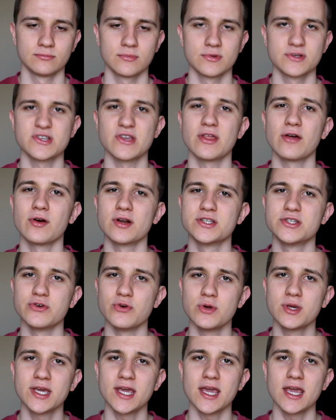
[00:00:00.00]
So there are
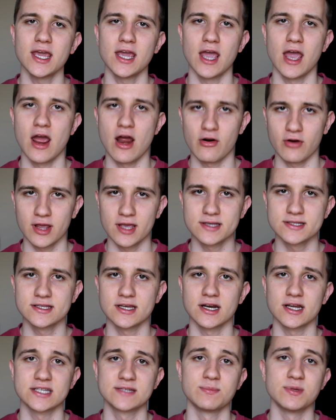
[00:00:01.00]
2 key areas
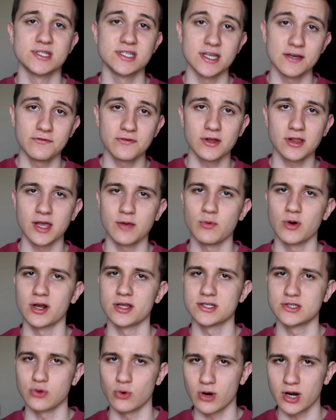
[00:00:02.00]
that I specifically want
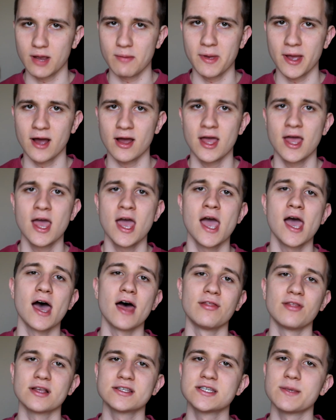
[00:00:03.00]
to talk about,
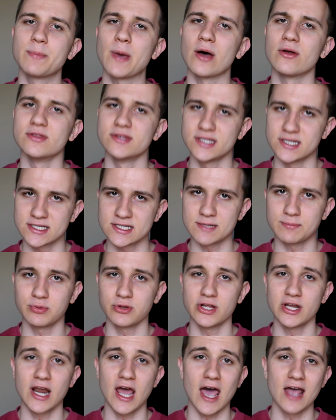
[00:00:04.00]
and that's about
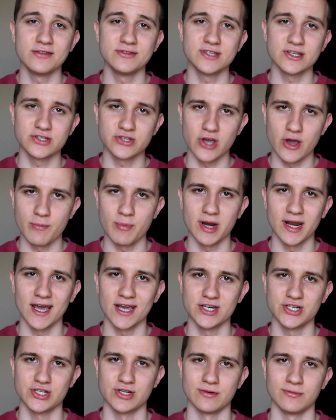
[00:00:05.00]
discipline and
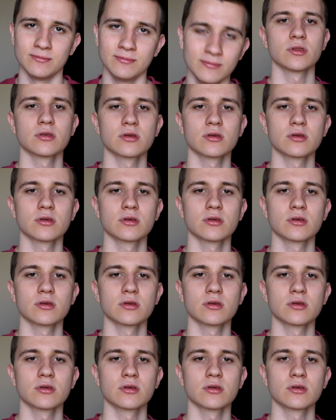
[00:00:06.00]
determination.